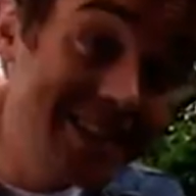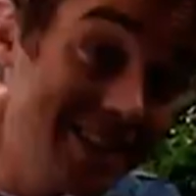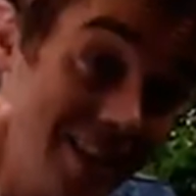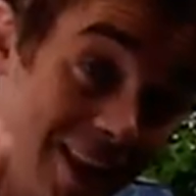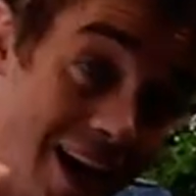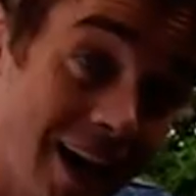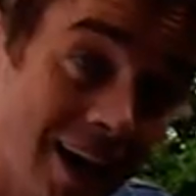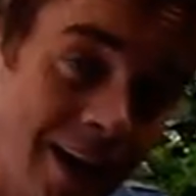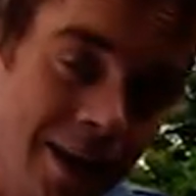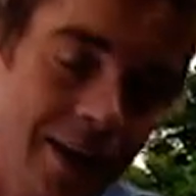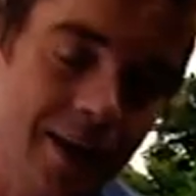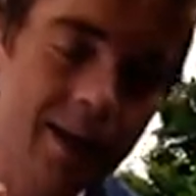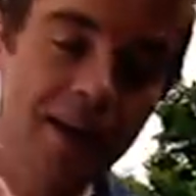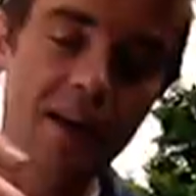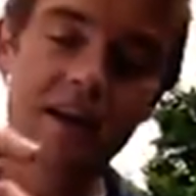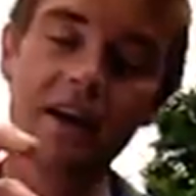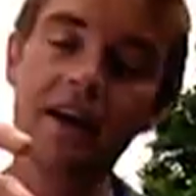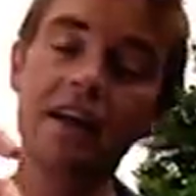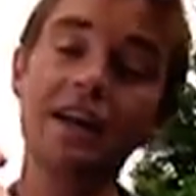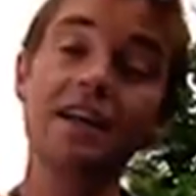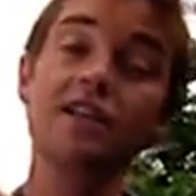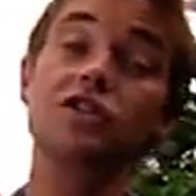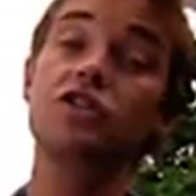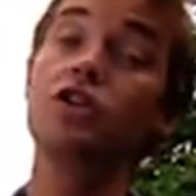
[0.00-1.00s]
think
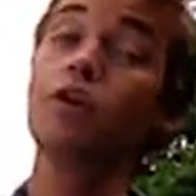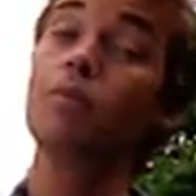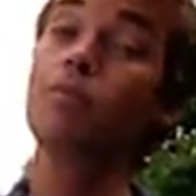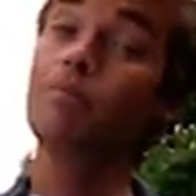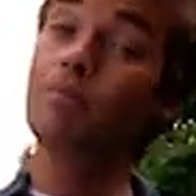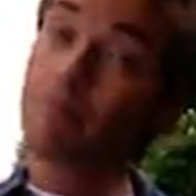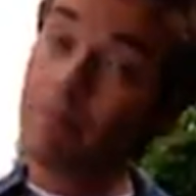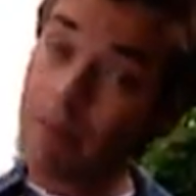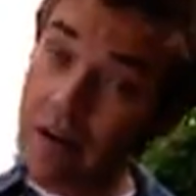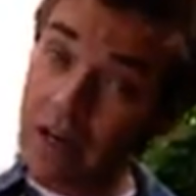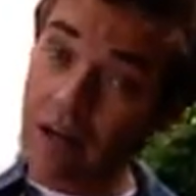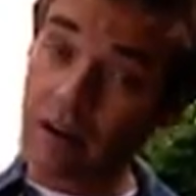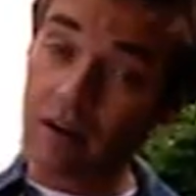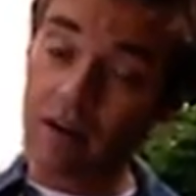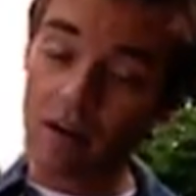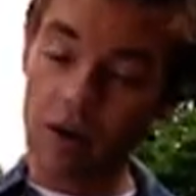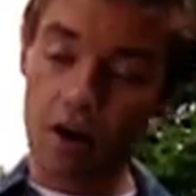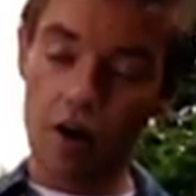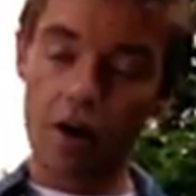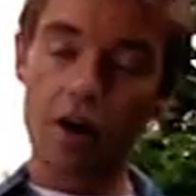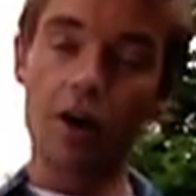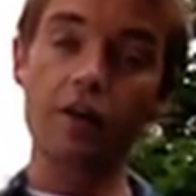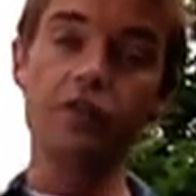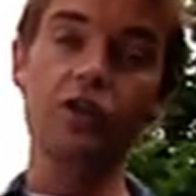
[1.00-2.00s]
is the middle
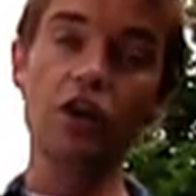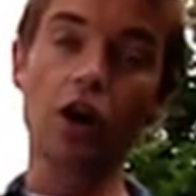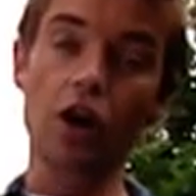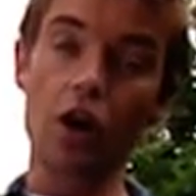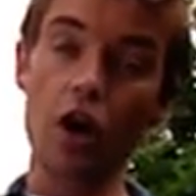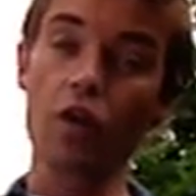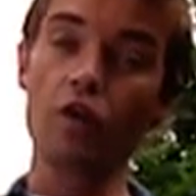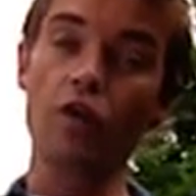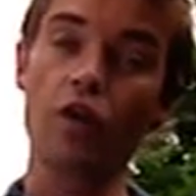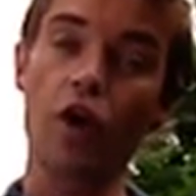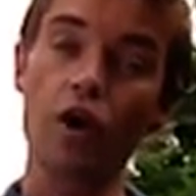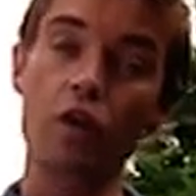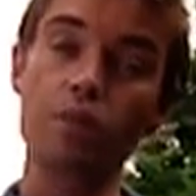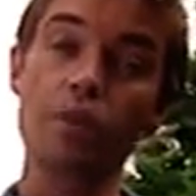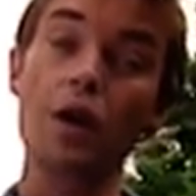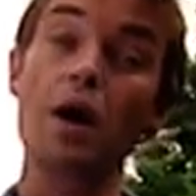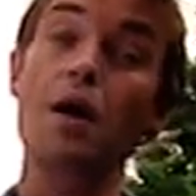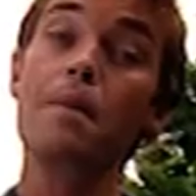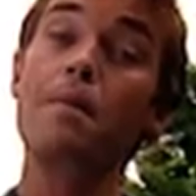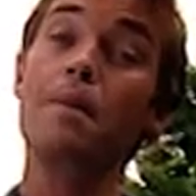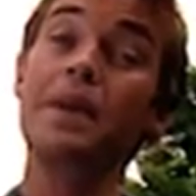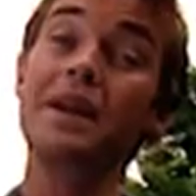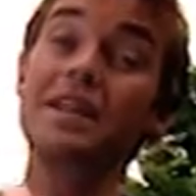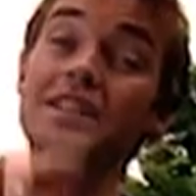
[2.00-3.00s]
of the long rope,
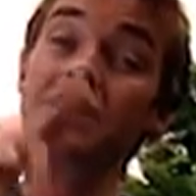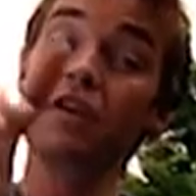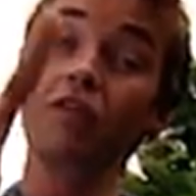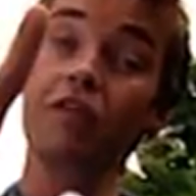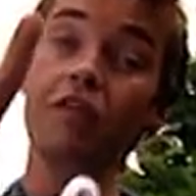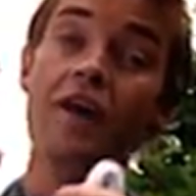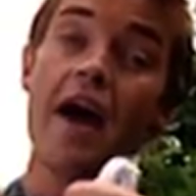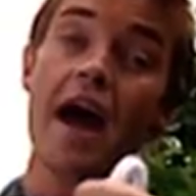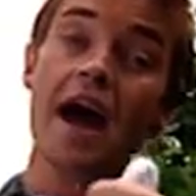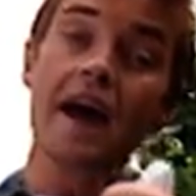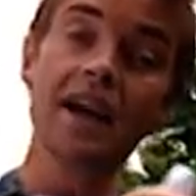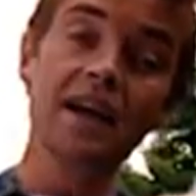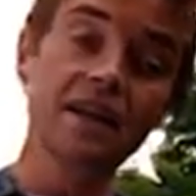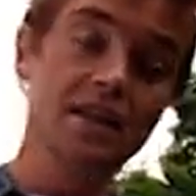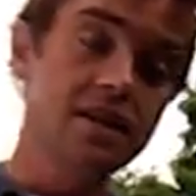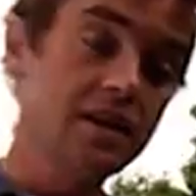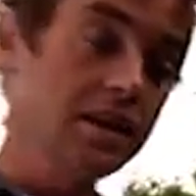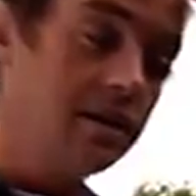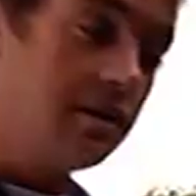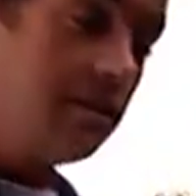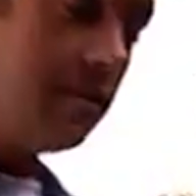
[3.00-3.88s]
but is in fact